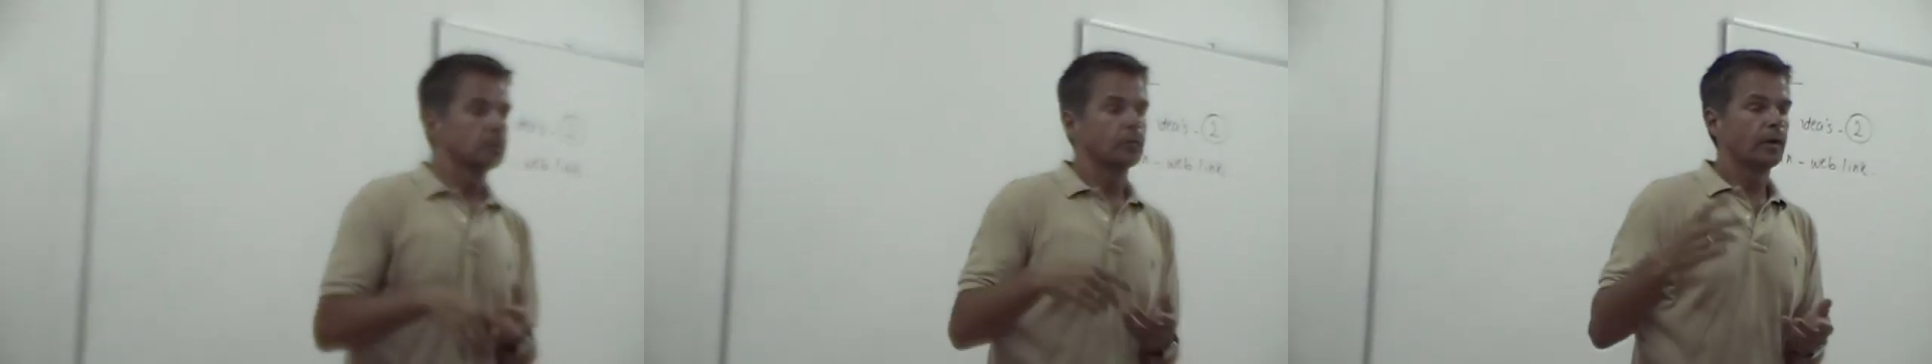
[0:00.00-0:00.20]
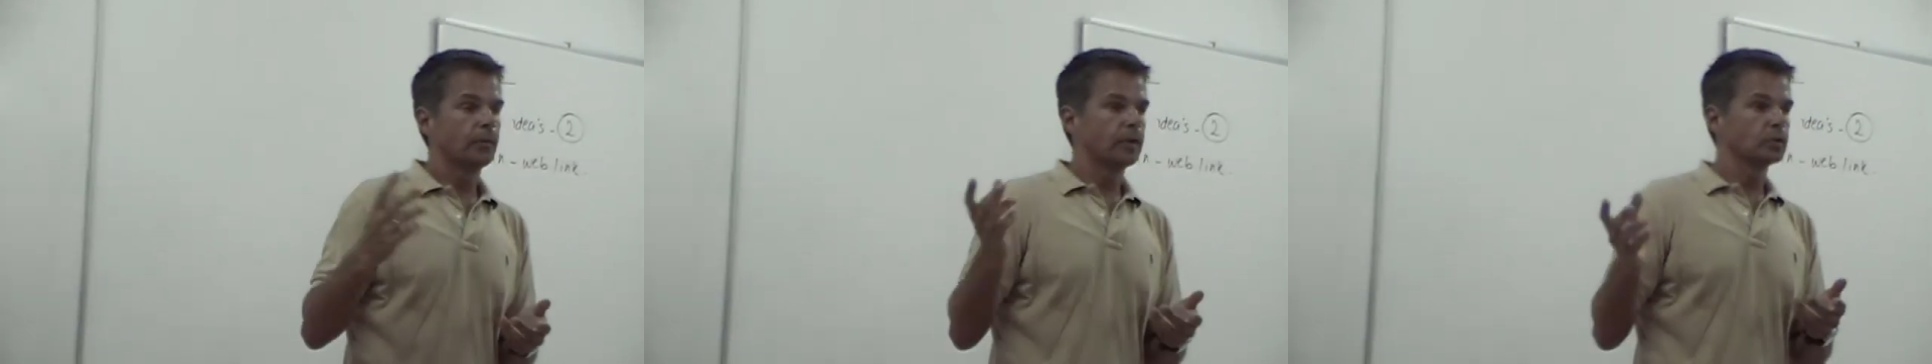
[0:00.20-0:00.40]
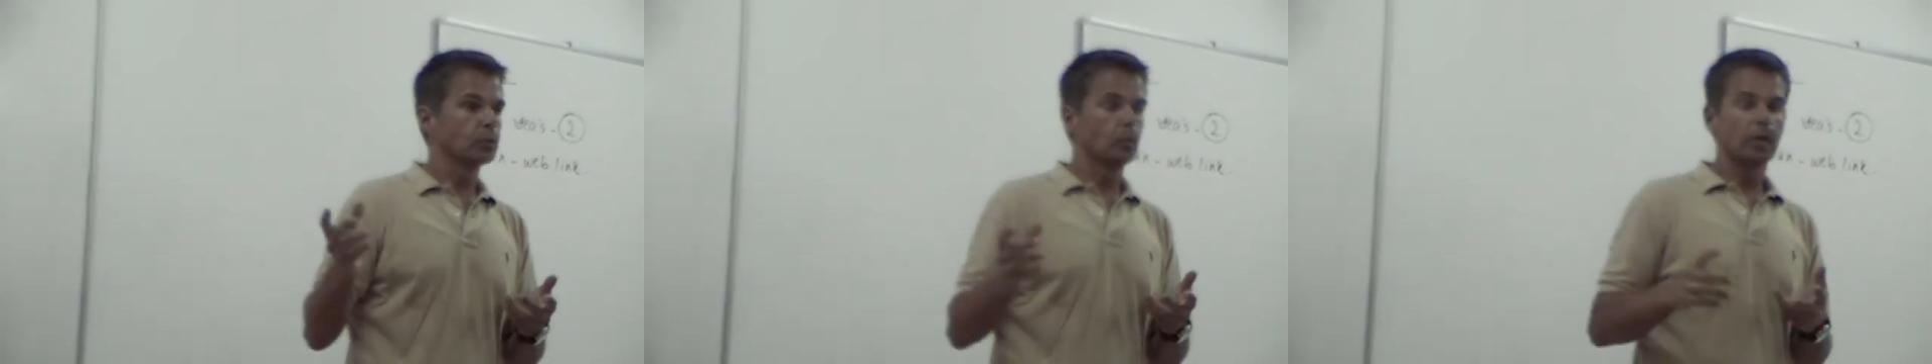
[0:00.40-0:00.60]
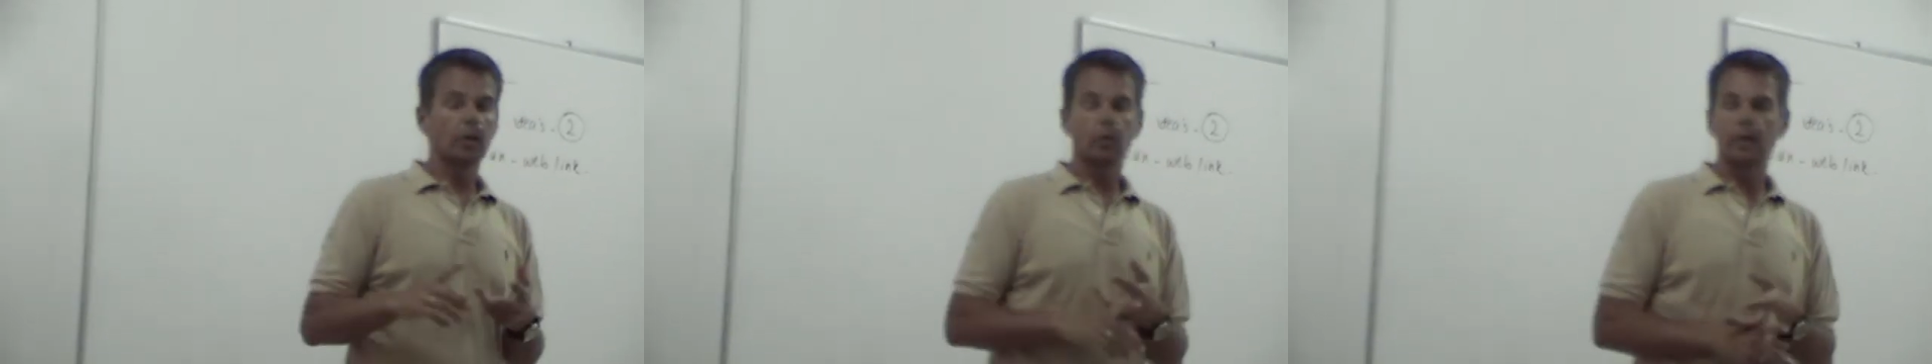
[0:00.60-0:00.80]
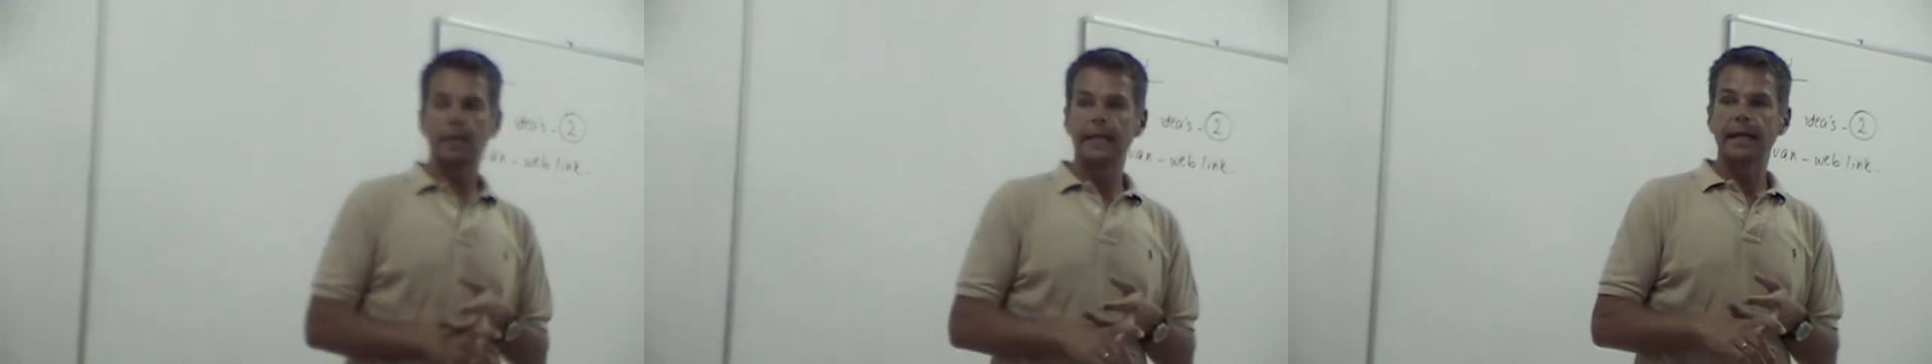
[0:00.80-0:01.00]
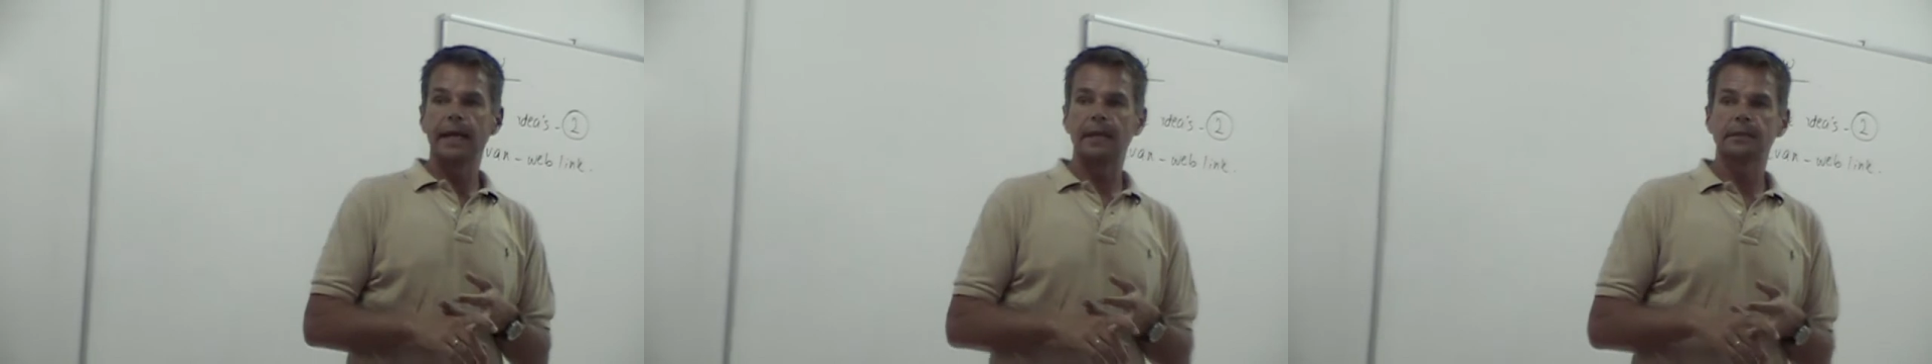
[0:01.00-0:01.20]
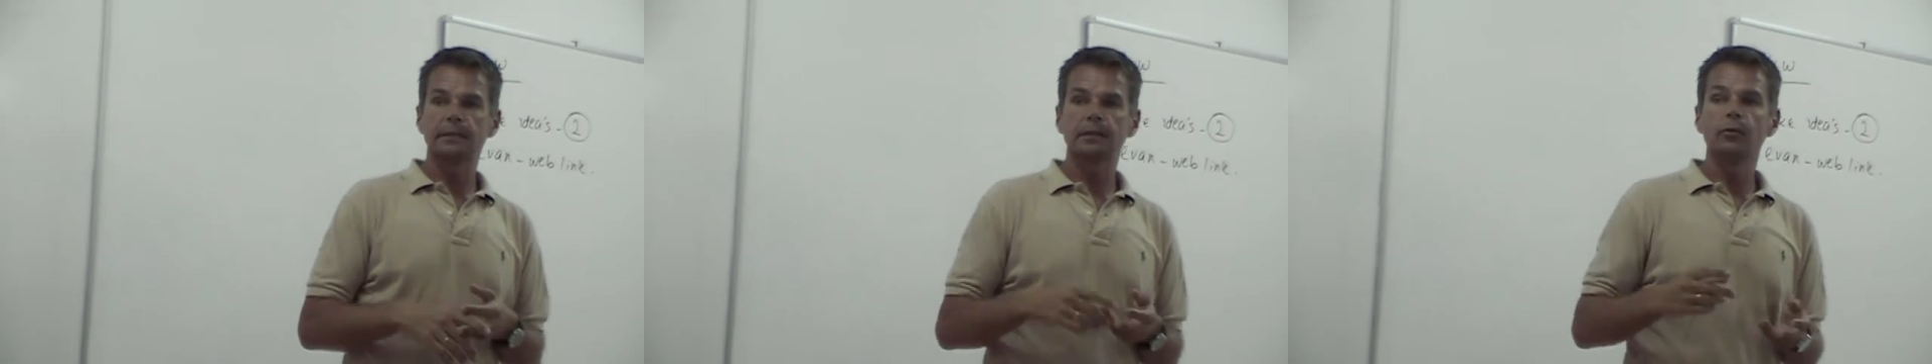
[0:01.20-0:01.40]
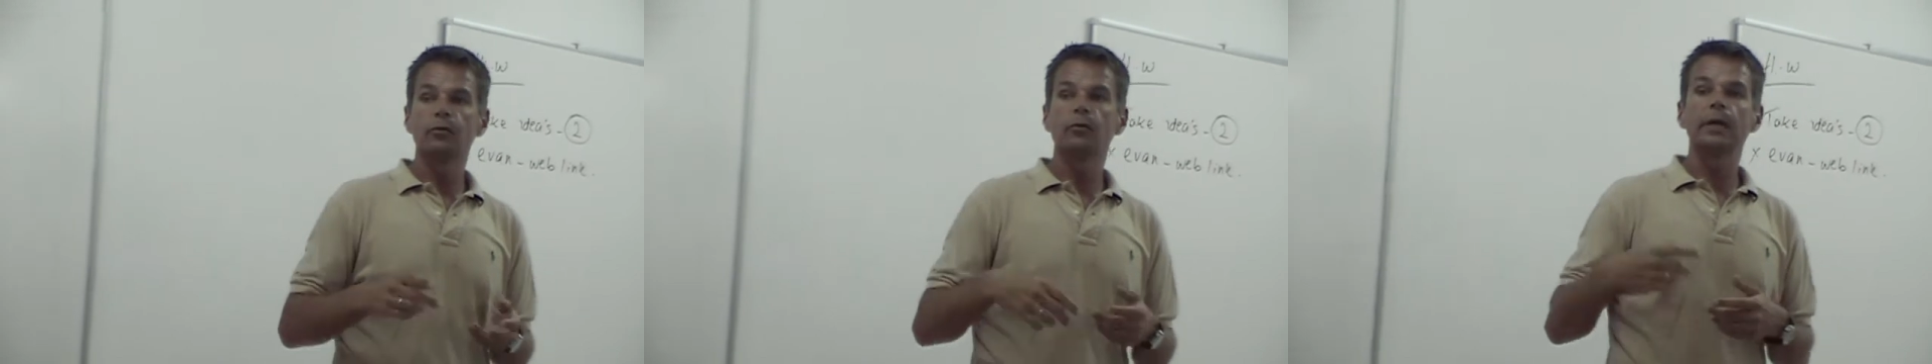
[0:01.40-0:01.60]
When we're talking oil and
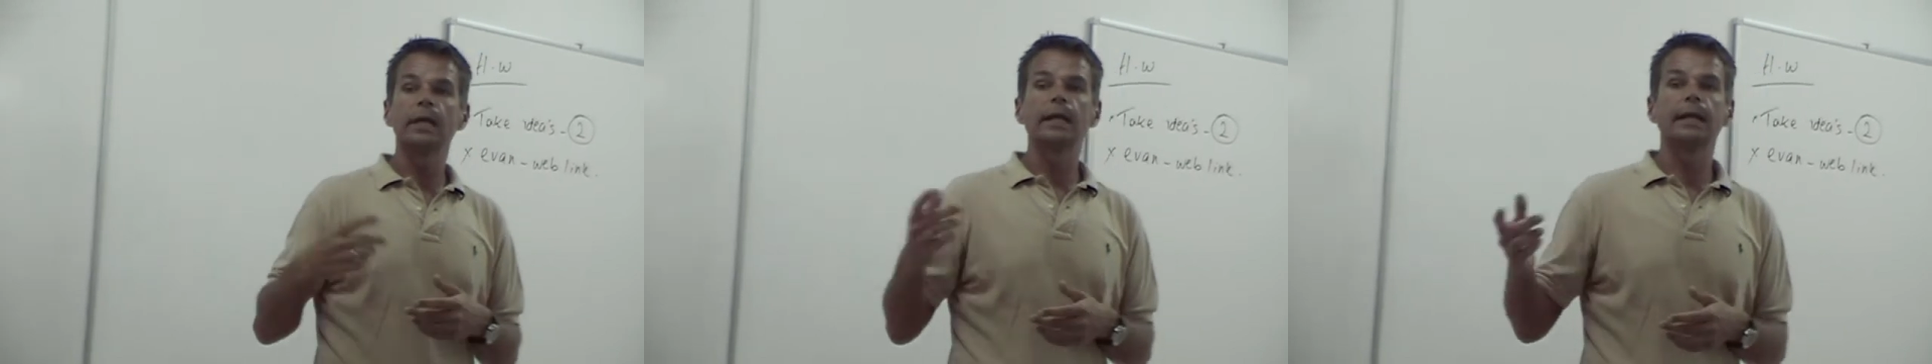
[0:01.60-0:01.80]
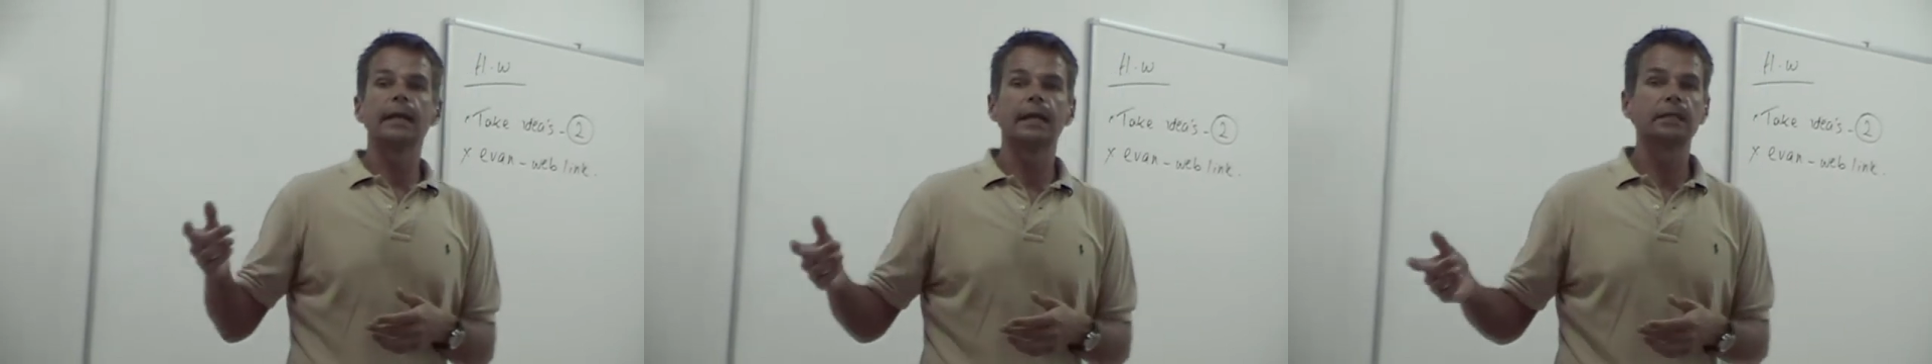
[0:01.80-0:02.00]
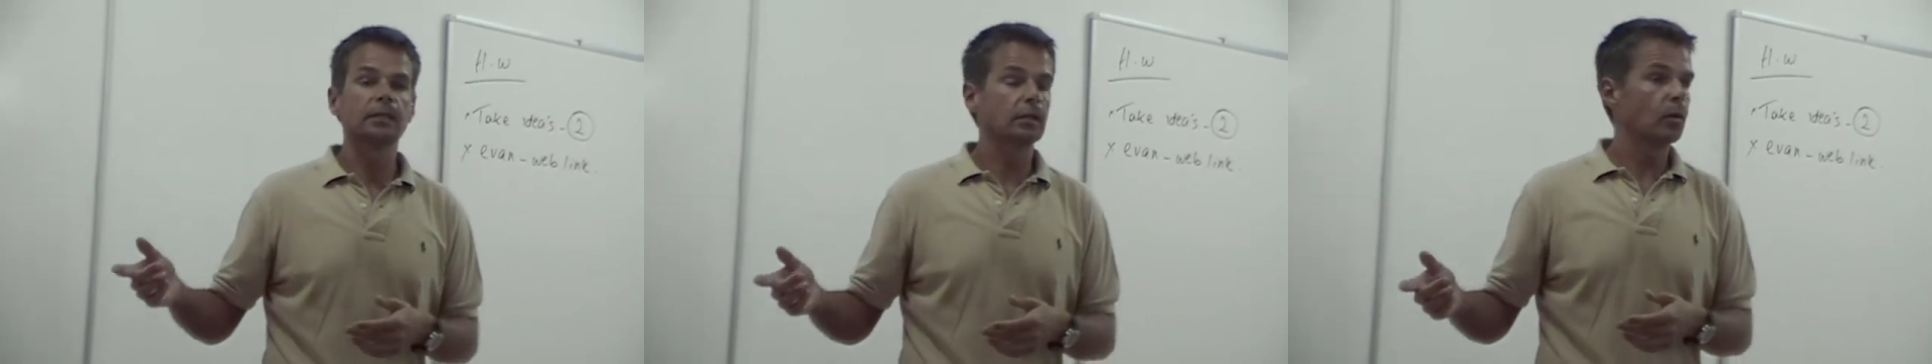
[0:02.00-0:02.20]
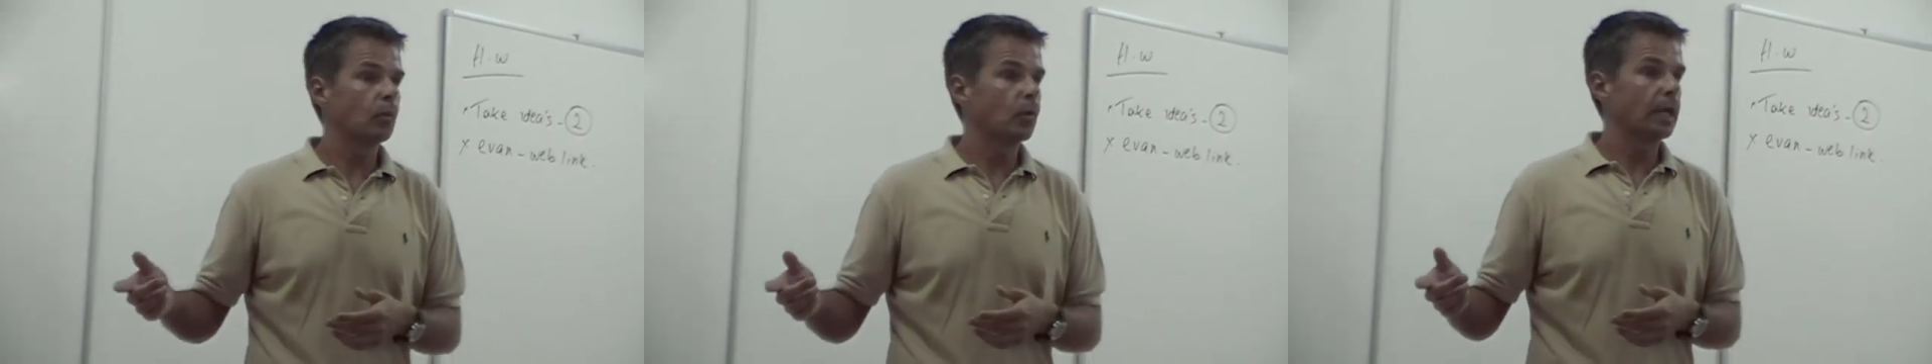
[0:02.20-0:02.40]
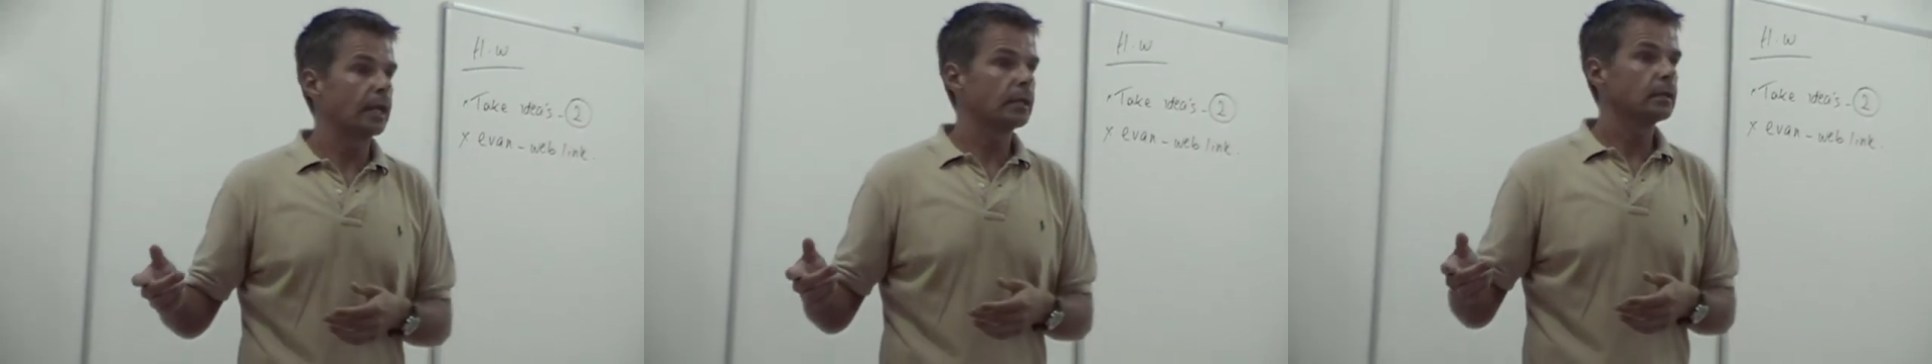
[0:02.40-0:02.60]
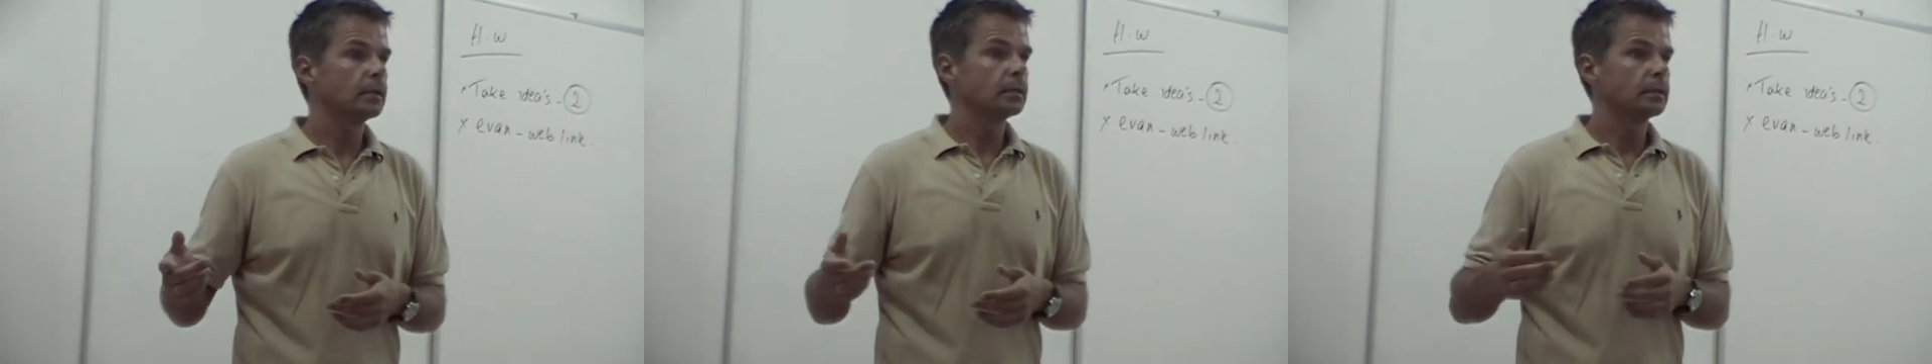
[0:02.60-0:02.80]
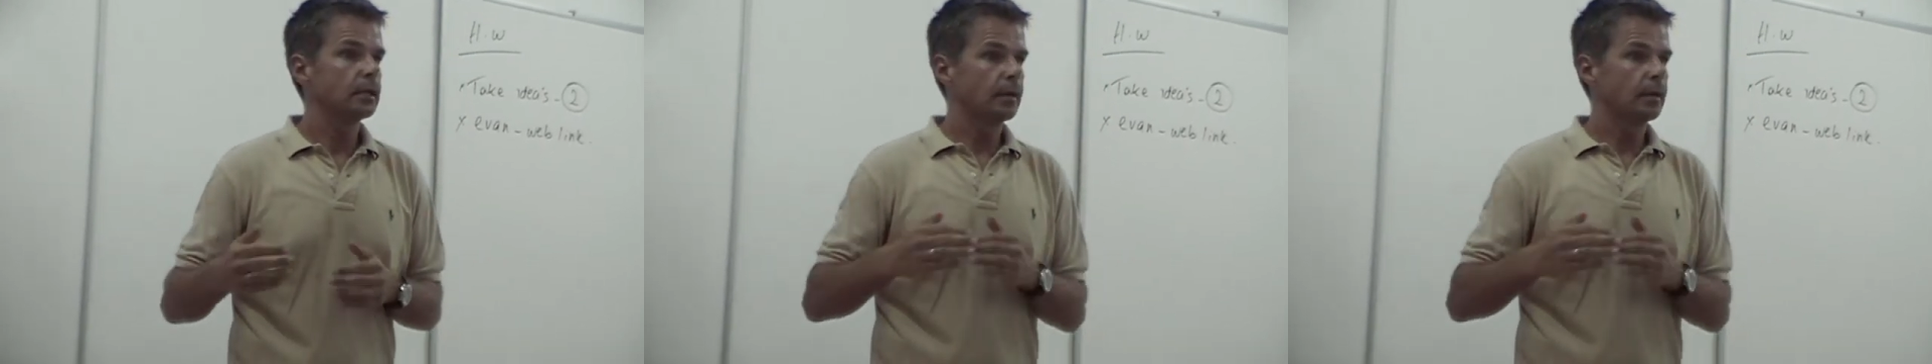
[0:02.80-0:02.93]
gas, drill an extra well.